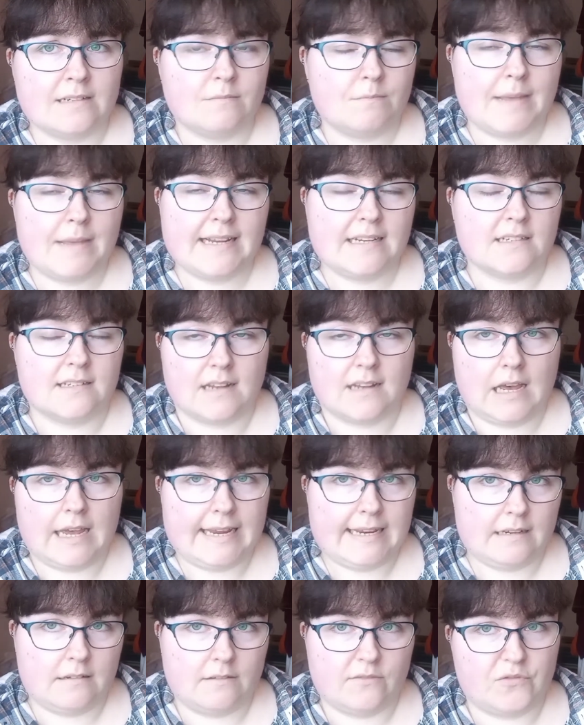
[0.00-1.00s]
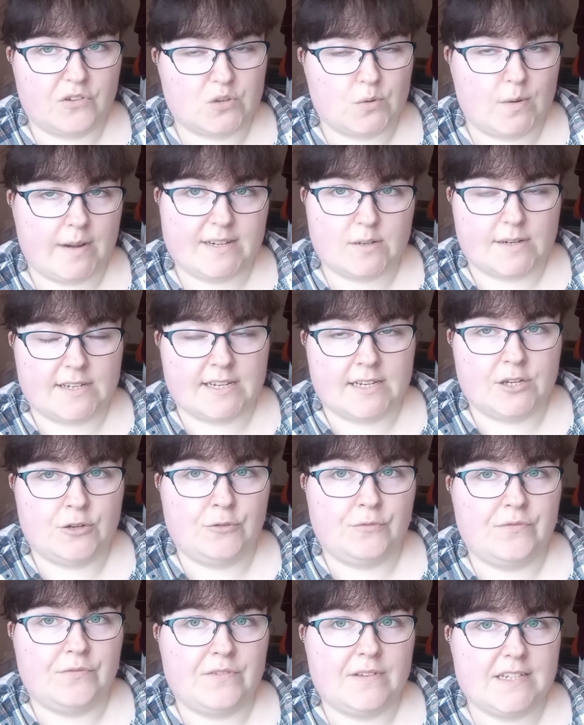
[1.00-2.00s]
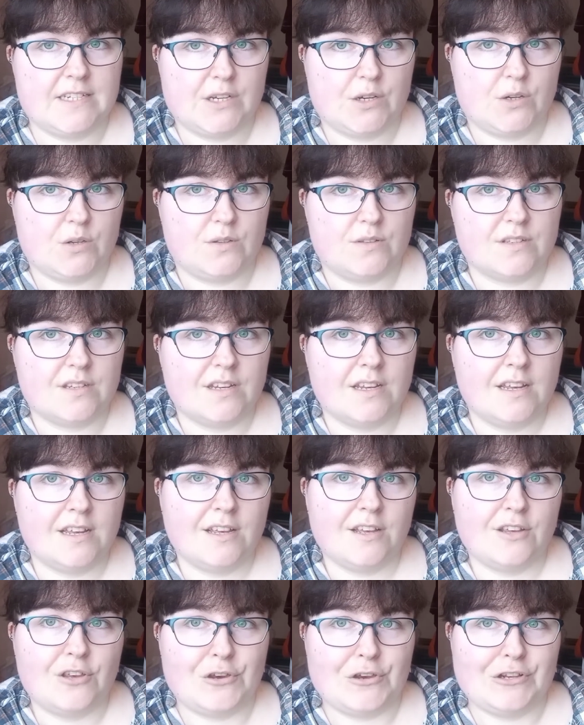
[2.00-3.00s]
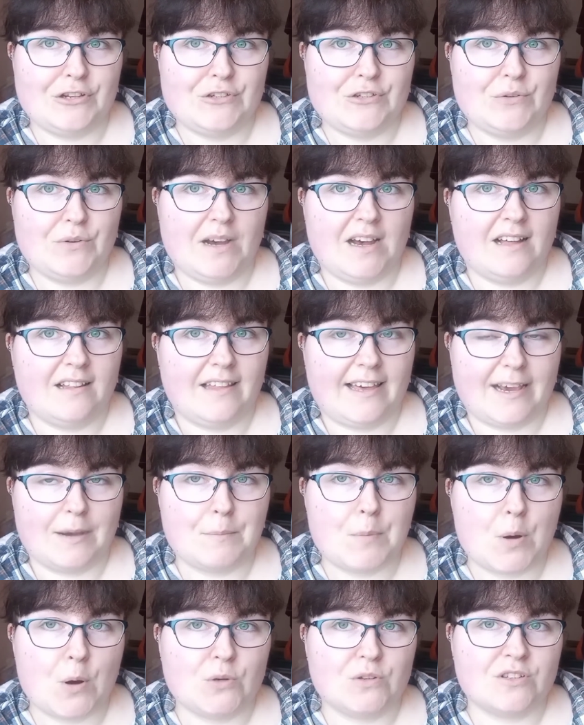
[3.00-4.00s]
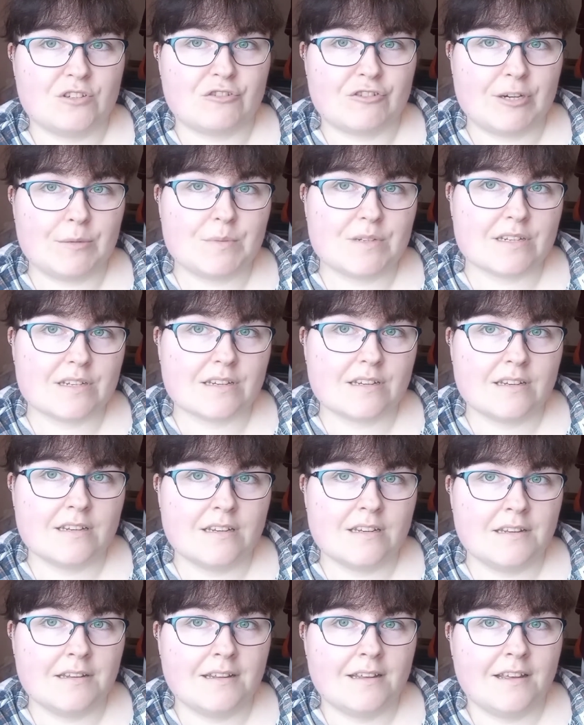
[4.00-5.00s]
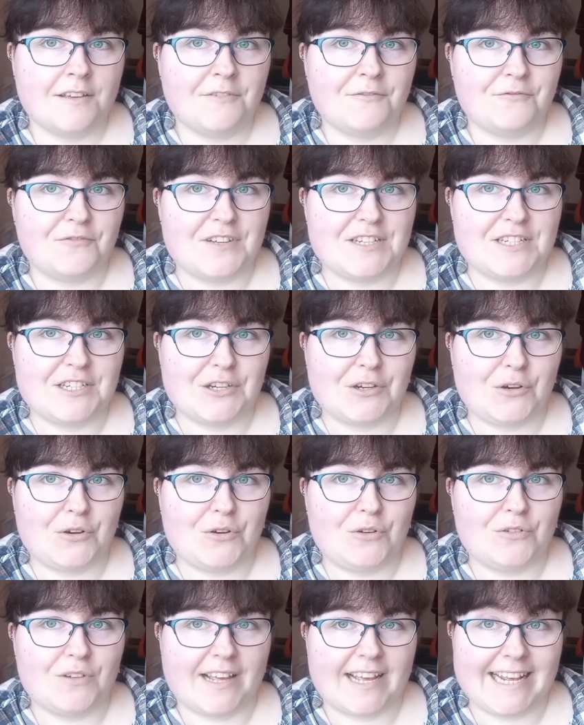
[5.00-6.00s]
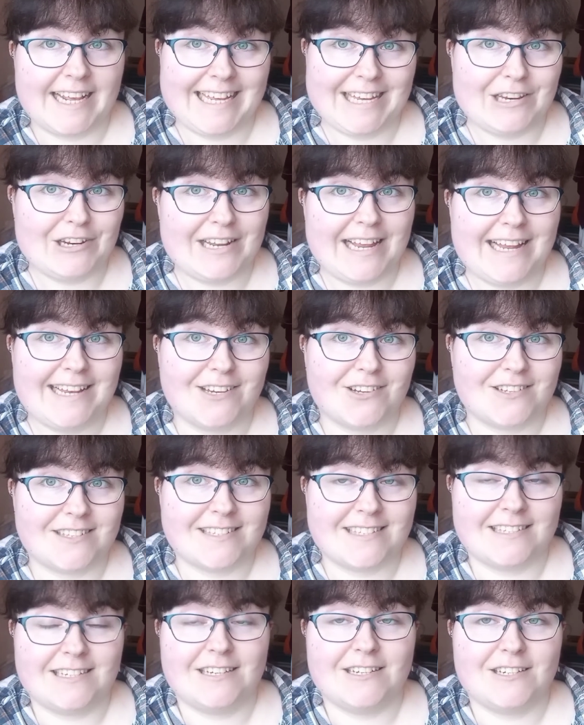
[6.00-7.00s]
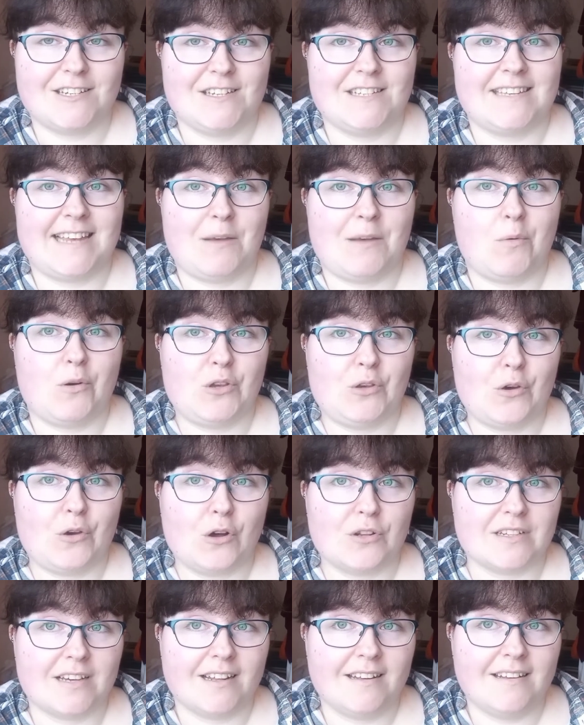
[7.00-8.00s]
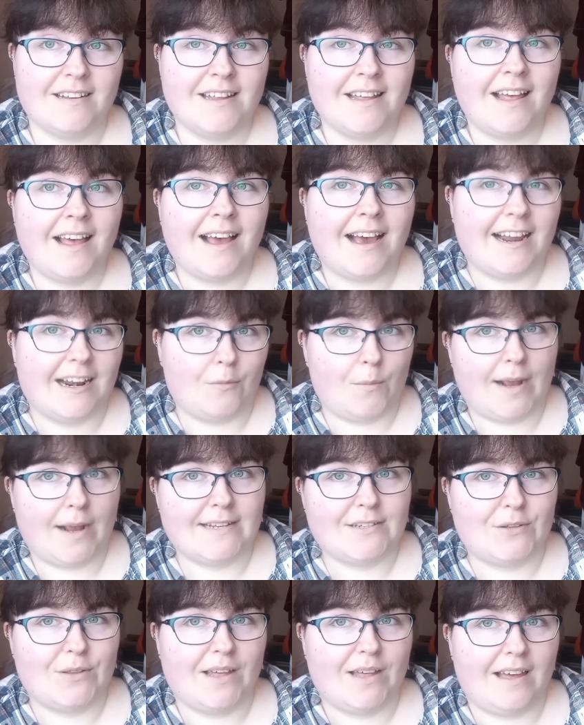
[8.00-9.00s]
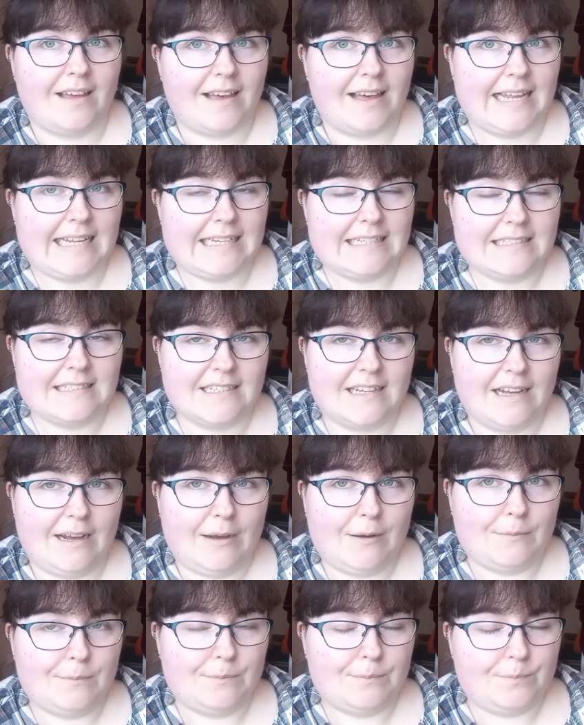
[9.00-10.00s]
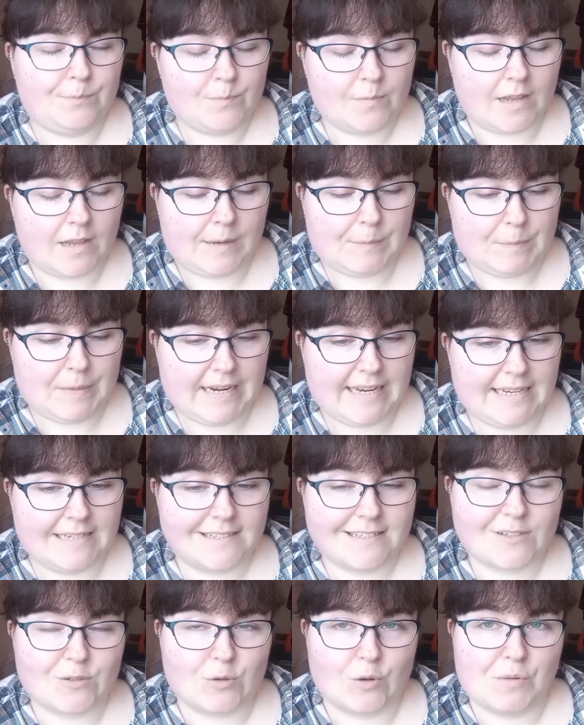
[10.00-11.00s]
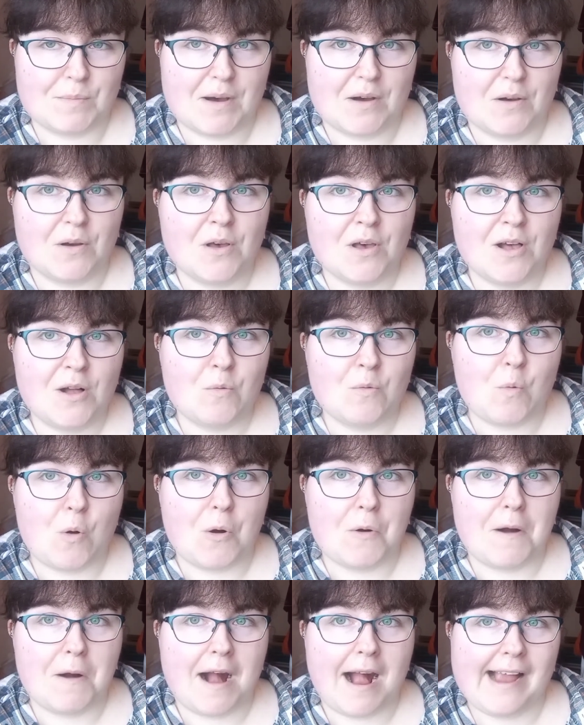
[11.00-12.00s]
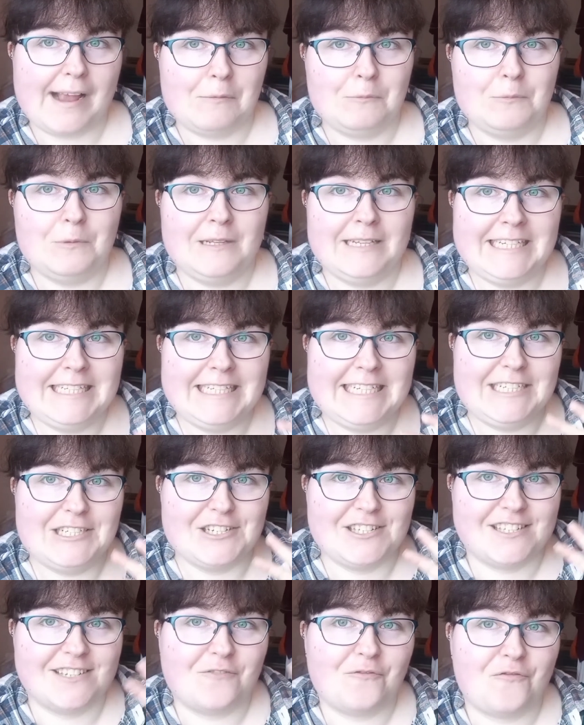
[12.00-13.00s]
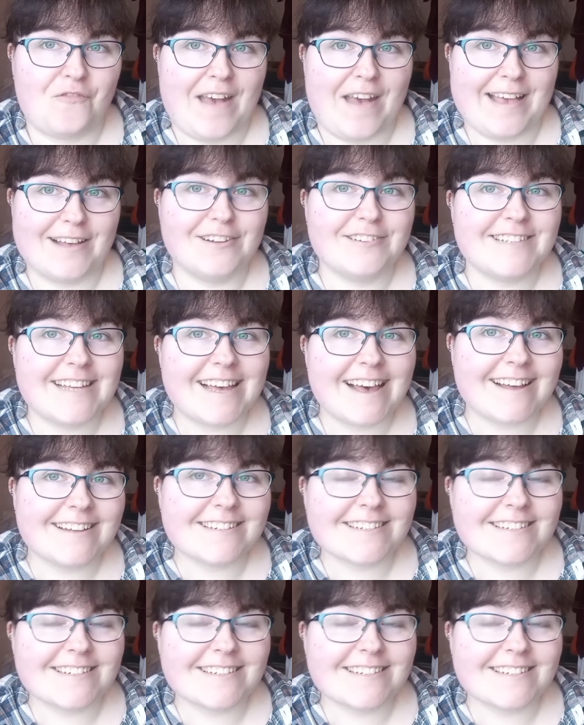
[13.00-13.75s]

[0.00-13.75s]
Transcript: 9 for 2022 videos, you can do a postscript video like a year later to say what you got done, and I might do that, and I might talk about what I completely just failed at,